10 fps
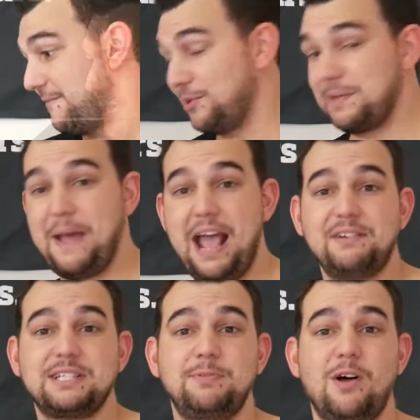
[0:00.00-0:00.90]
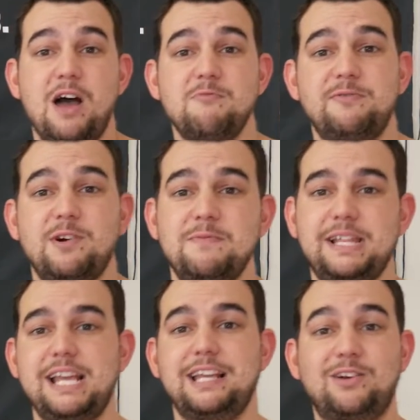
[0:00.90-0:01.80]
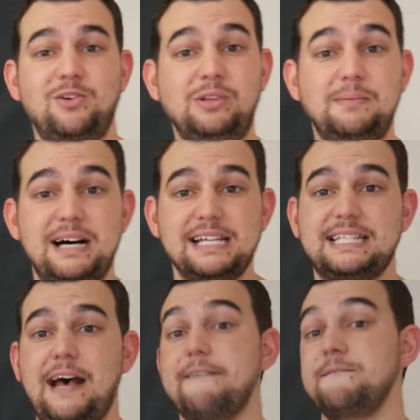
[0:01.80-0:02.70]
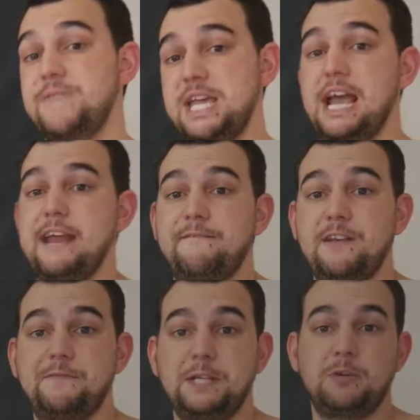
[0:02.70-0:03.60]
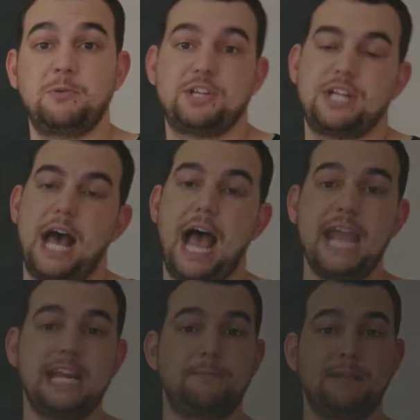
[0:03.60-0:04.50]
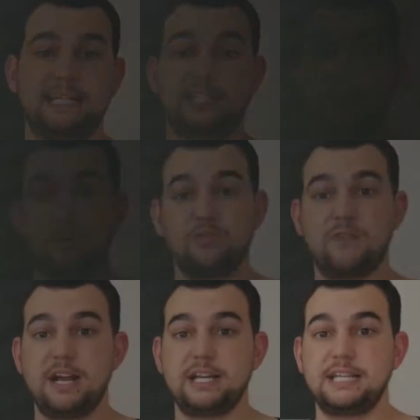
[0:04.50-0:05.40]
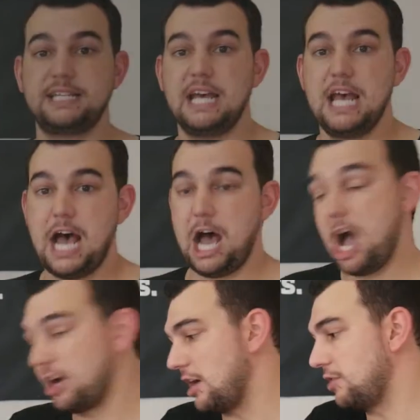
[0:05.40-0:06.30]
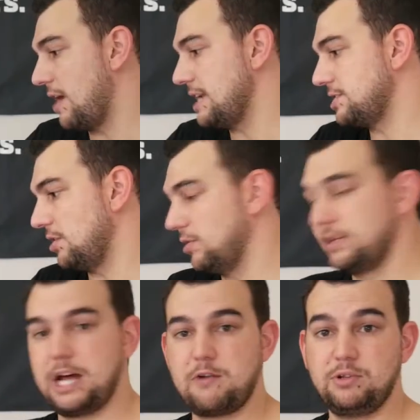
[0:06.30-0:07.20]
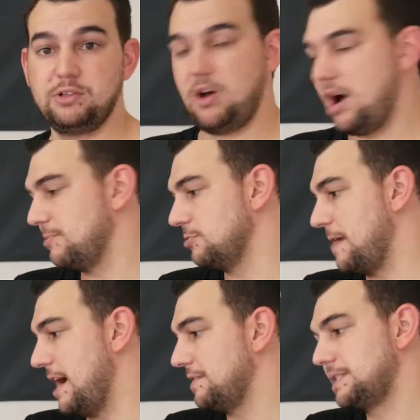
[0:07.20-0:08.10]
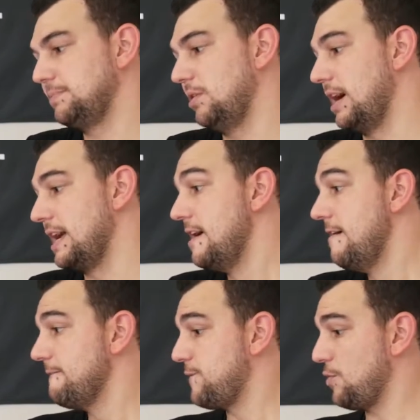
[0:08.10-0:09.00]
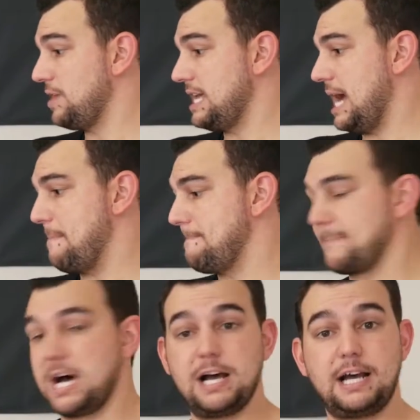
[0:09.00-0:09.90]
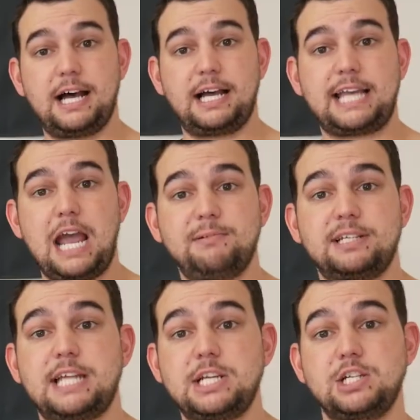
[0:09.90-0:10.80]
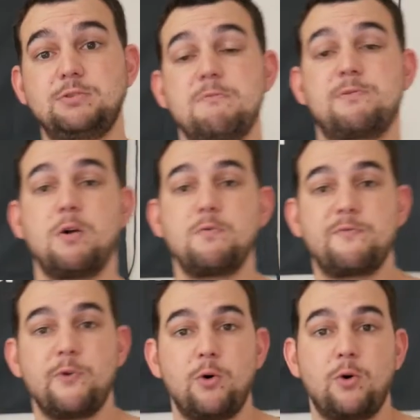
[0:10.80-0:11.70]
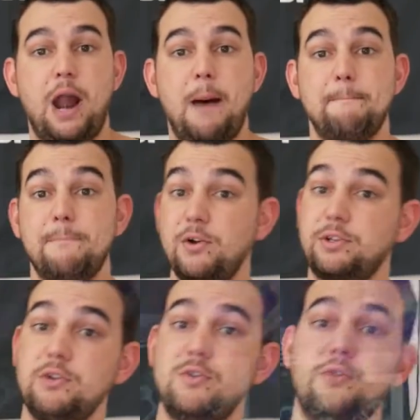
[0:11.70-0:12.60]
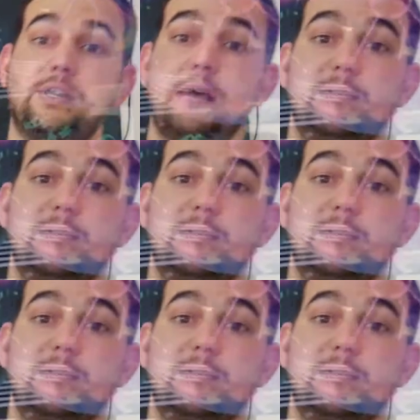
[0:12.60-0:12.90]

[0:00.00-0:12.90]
for the power supply, we've gone with a Cooler Master V850, which is 80 plus gold rated, a great solid, reliable power supply. For the cable extensions, we've gone for Mod Guru cable